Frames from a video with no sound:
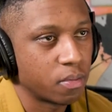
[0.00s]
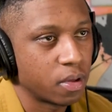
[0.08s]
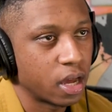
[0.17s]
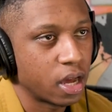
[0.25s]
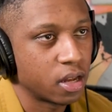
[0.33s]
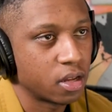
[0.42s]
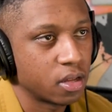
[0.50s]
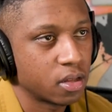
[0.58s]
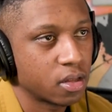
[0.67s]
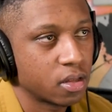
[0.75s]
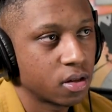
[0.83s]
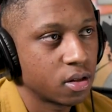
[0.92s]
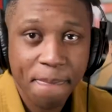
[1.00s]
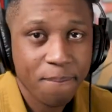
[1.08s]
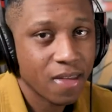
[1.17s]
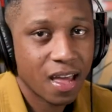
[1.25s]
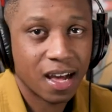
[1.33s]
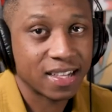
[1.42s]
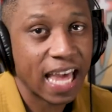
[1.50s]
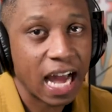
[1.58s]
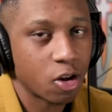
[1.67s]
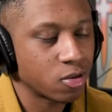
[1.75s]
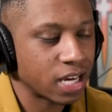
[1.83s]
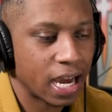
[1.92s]
to be honest.
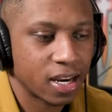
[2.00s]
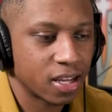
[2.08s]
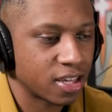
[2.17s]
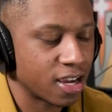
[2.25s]
Attack on Titan is